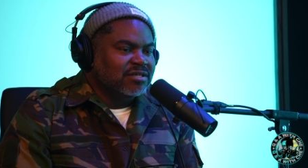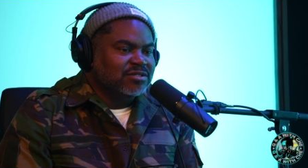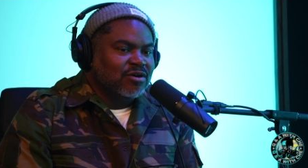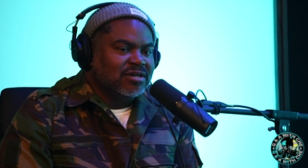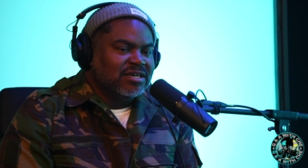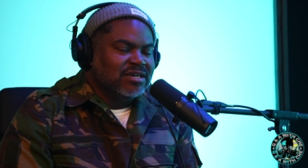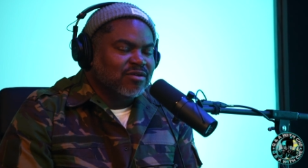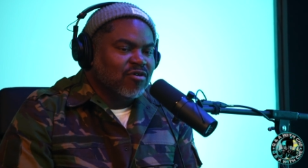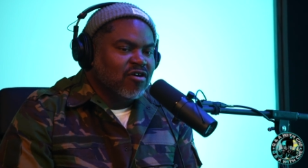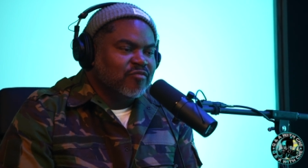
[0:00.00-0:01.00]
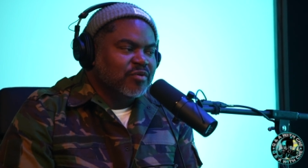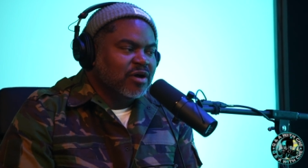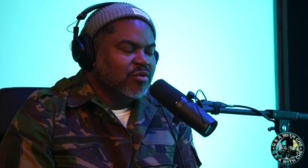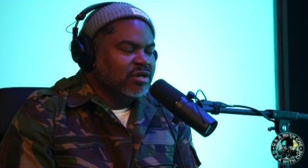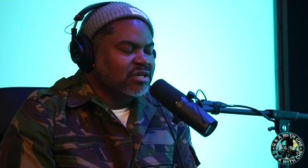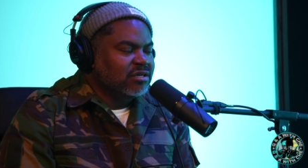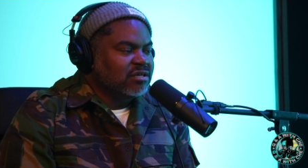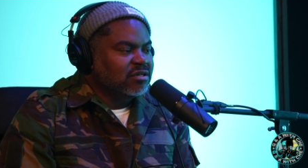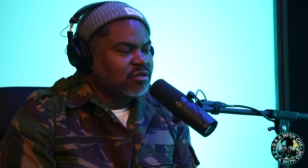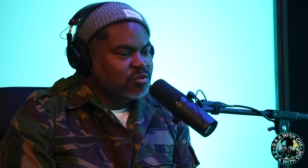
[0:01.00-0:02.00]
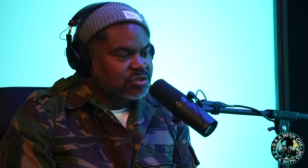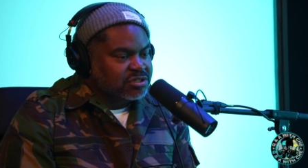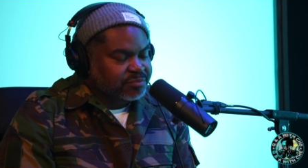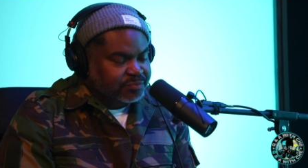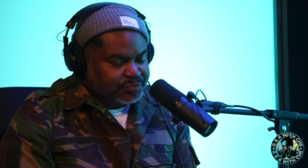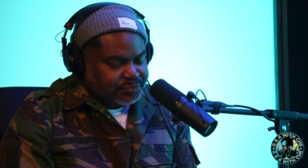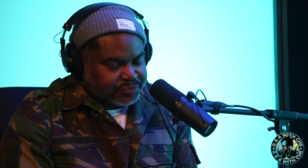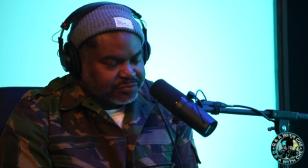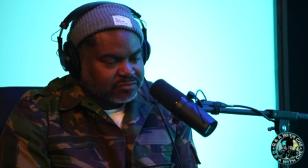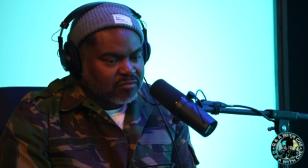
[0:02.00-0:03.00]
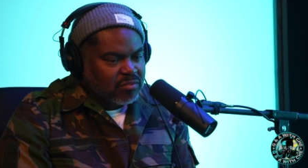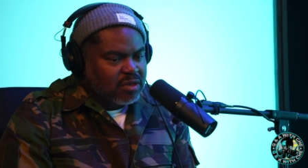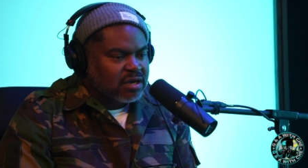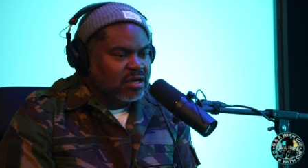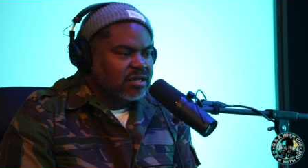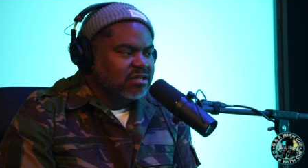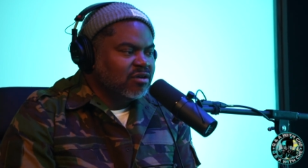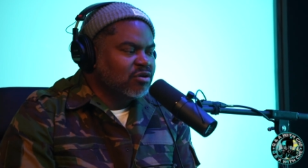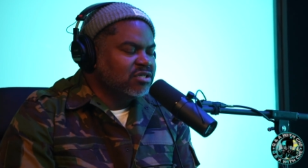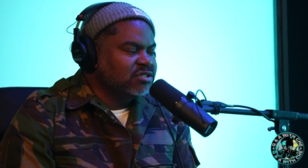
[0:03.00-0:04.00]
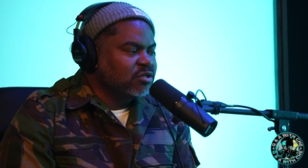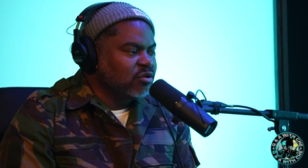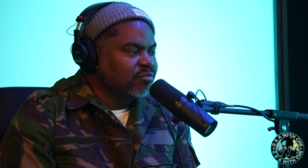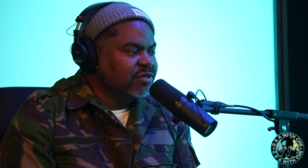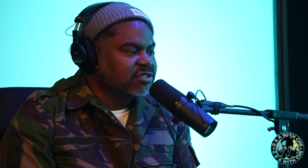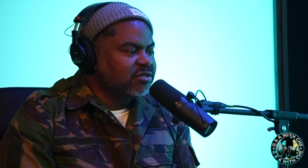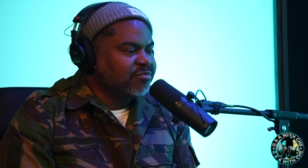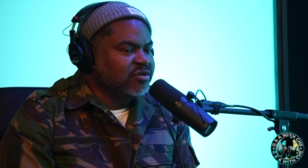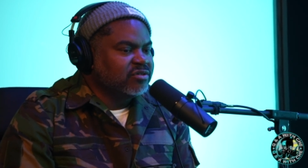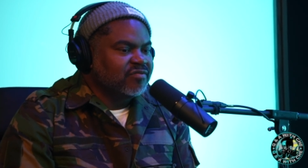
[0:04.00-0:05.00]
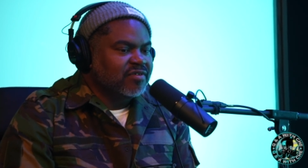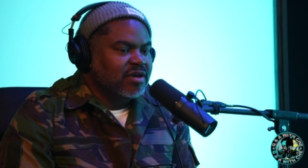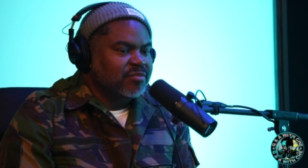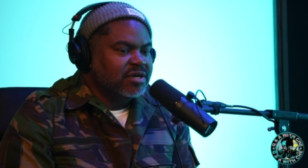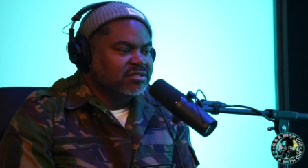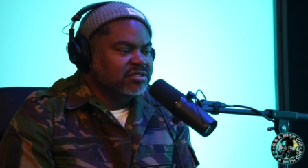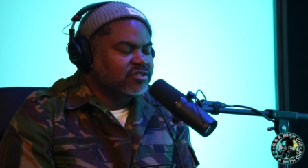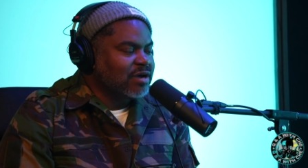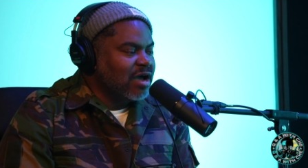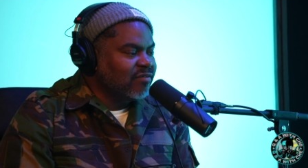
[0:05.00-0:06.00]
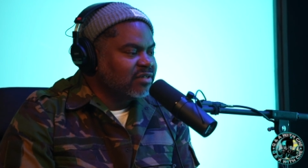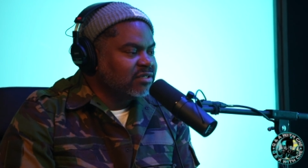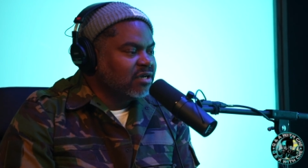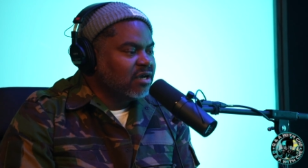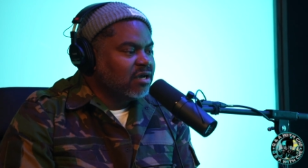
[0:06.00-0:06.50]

gonna talk your ear off, but I want to in conclusion, and then you're on your solo mission. You're building your fan base. You're traveling.